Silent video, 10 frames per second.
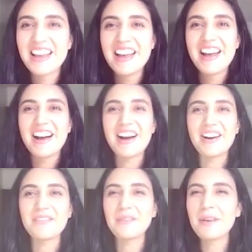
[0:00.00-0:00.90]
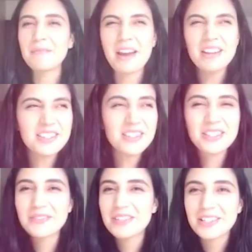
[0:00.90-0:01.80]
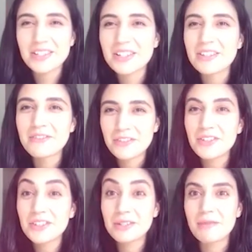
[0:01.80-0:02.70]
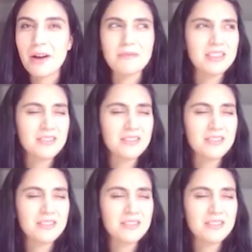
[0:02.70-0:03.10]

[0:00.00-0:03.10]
And my parents used to be confused about me.